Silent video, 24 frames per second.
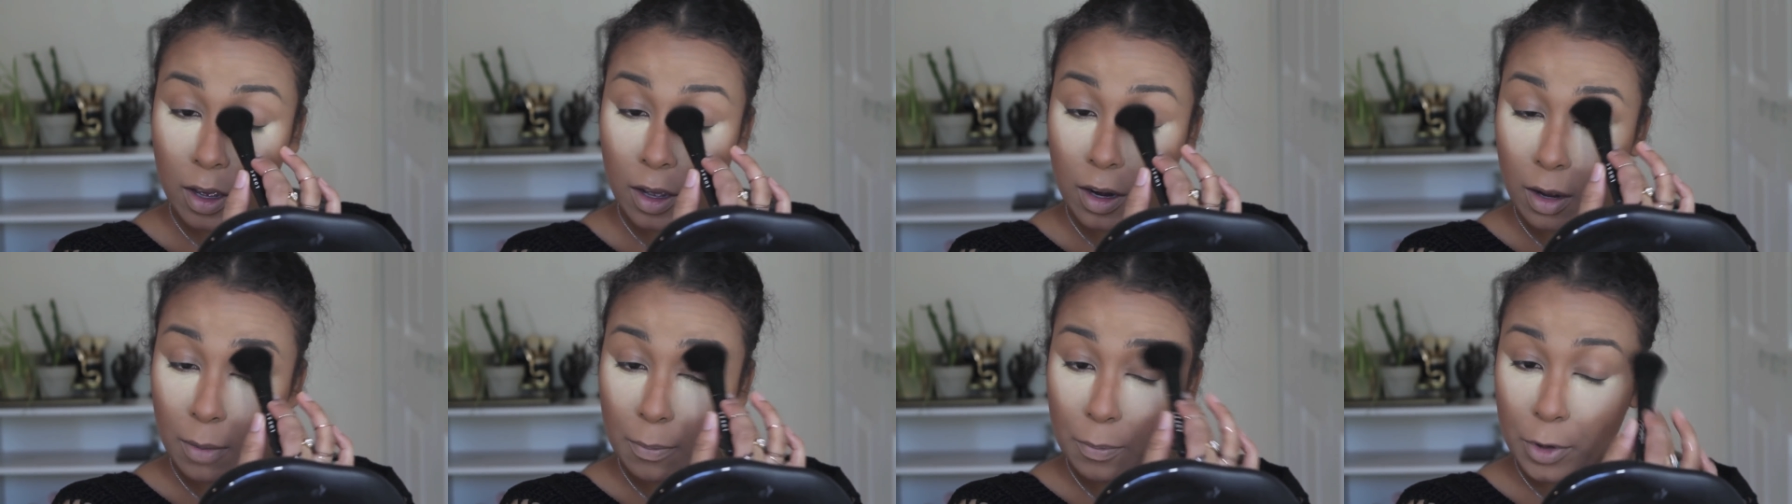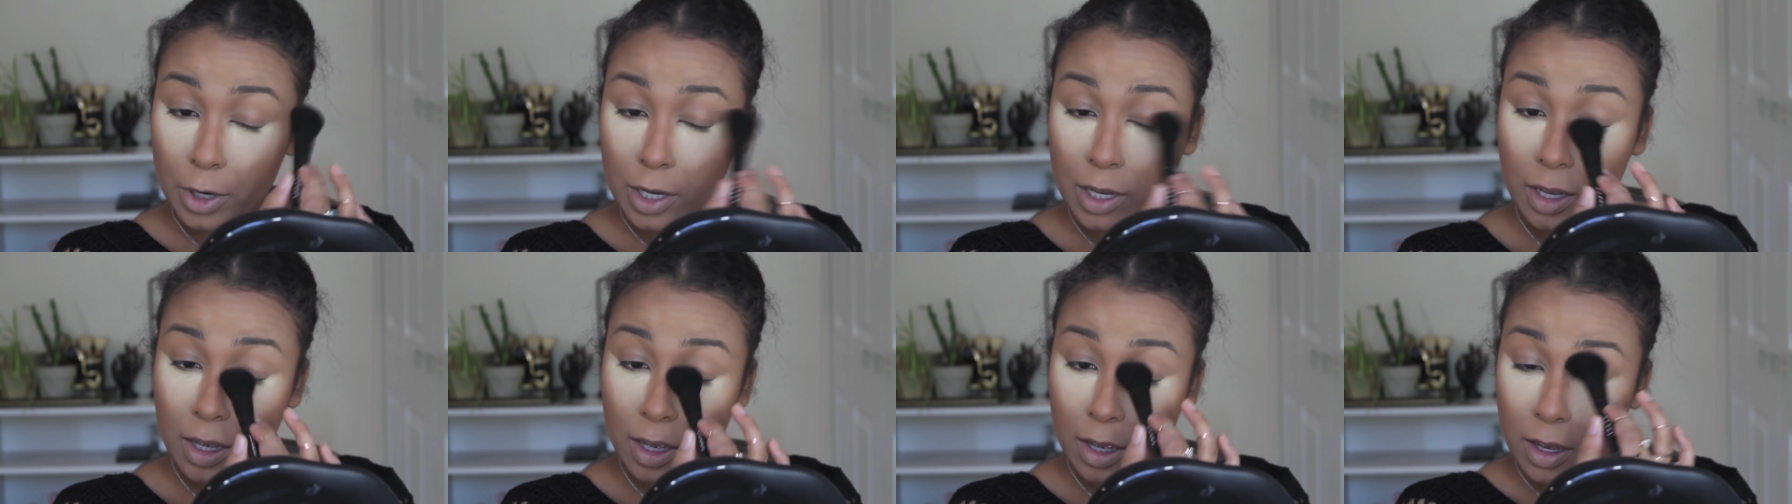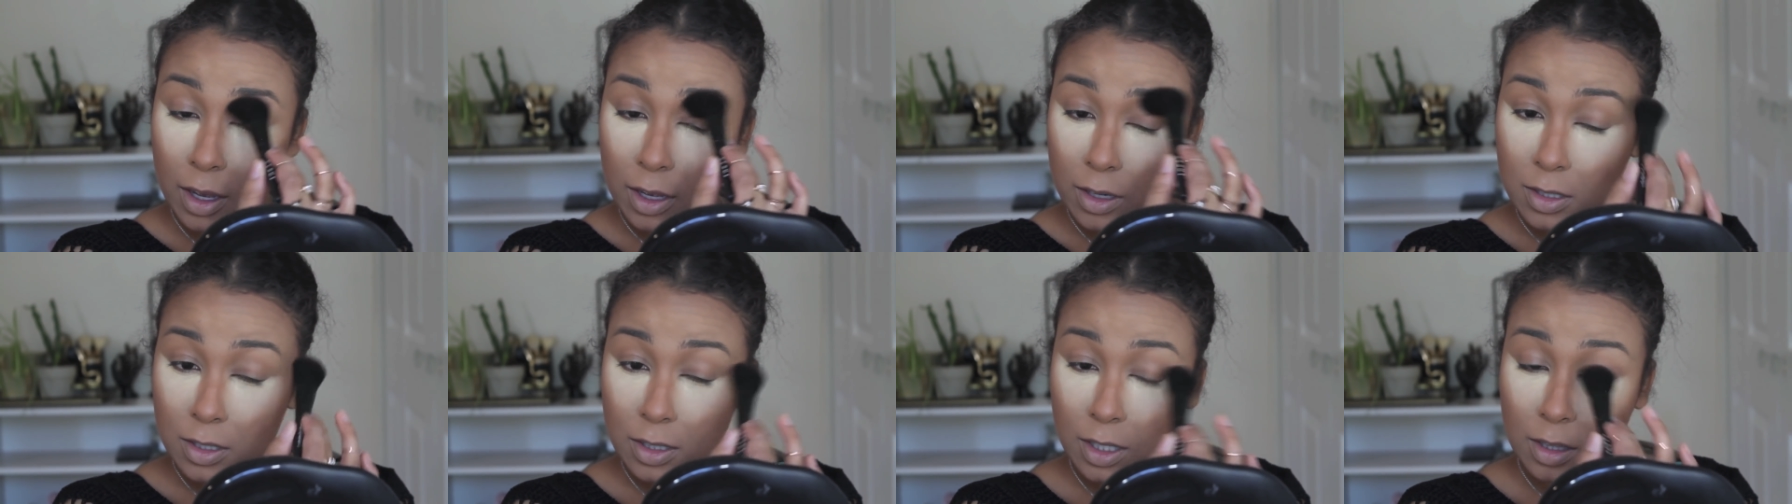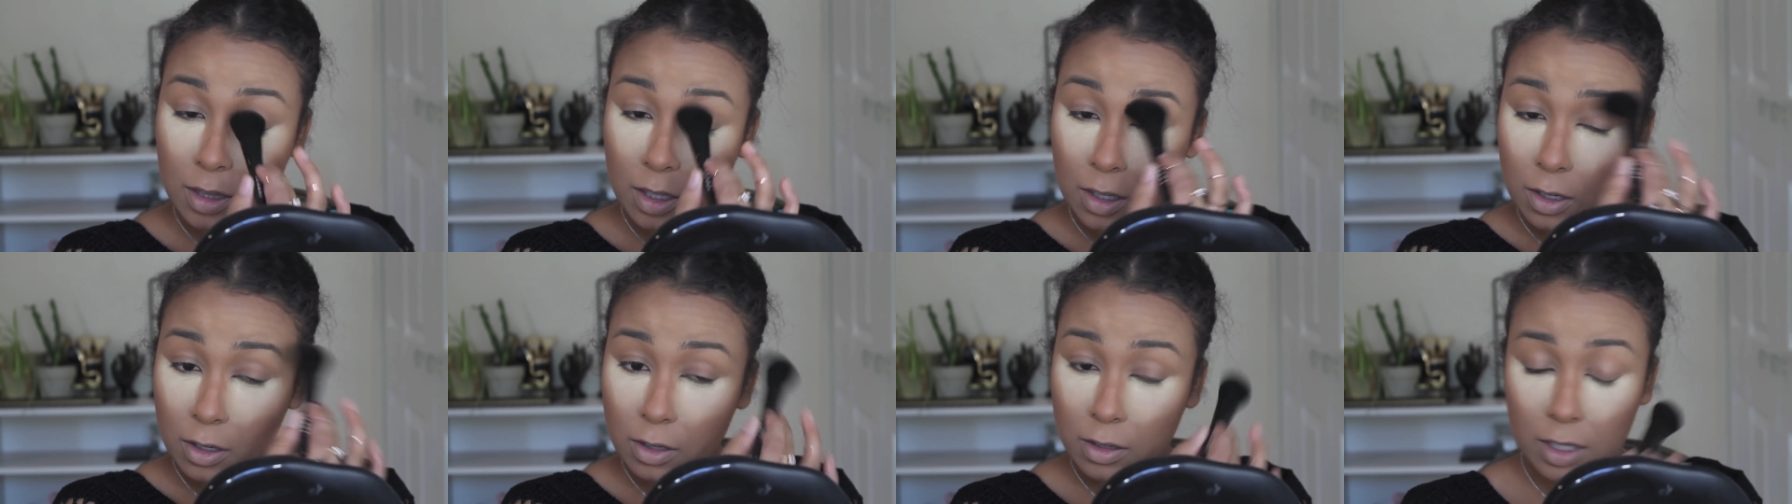and I'm bringing it into
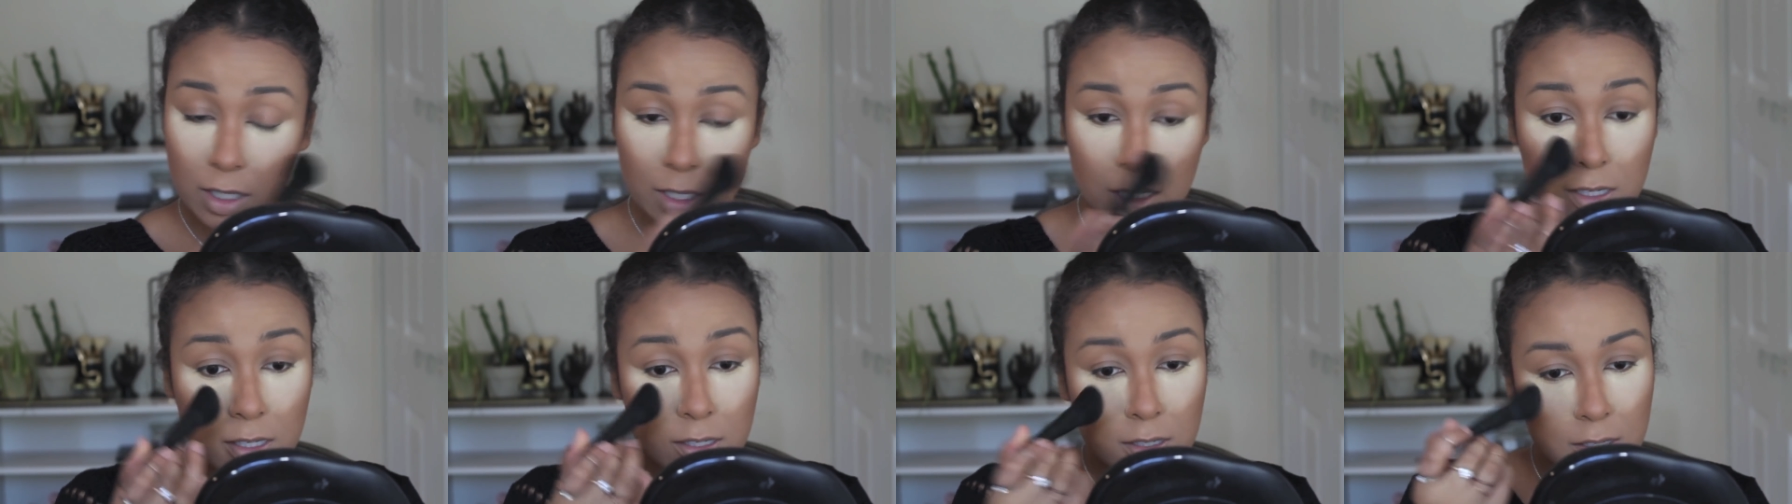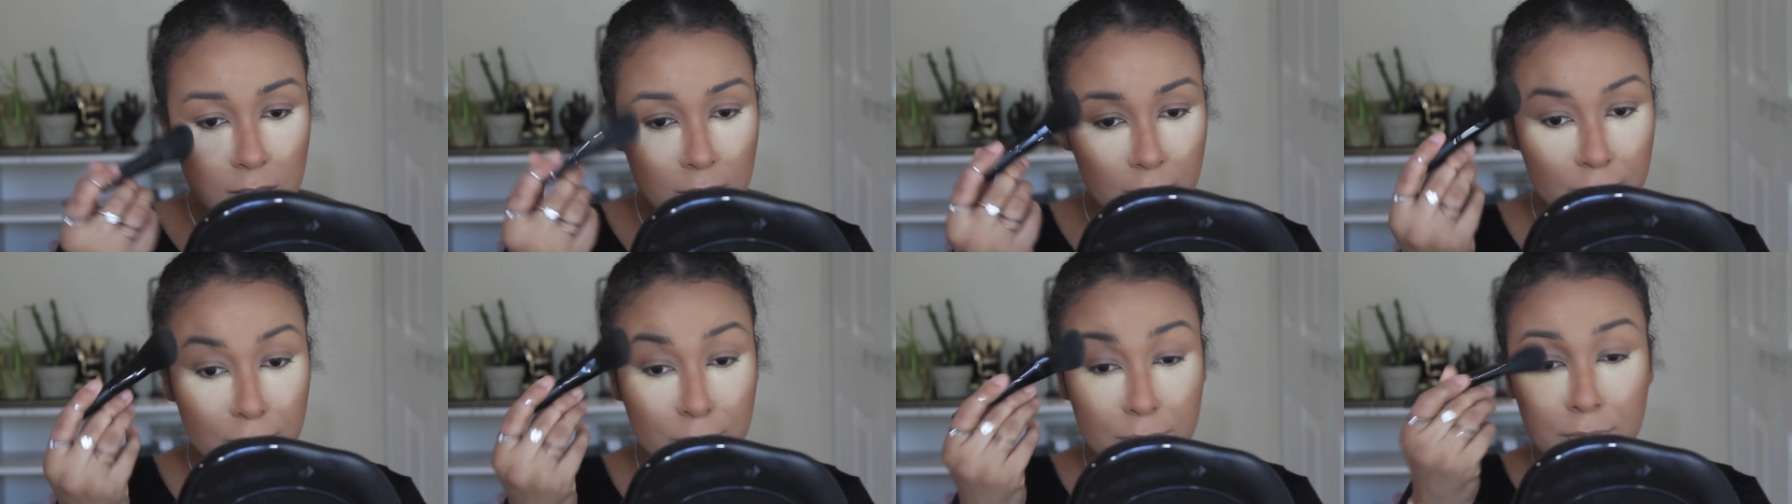like the crease